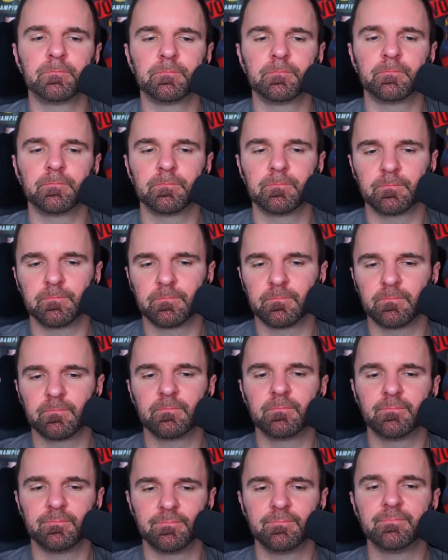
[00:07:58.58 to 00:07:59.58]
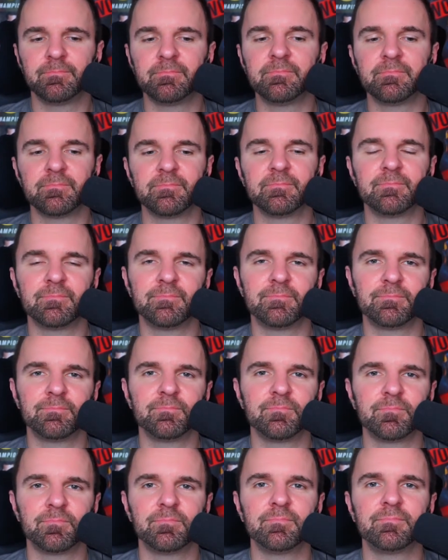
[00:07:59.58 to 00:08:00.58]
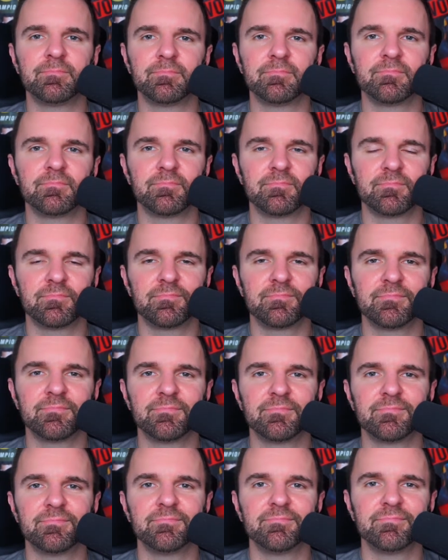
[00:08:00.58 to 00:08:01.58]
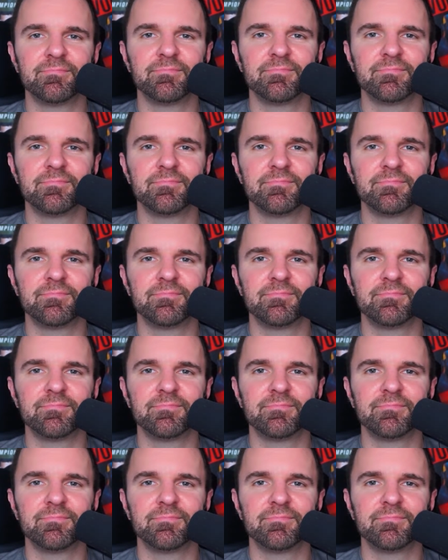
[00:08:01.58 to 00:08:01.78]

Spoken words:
(silent)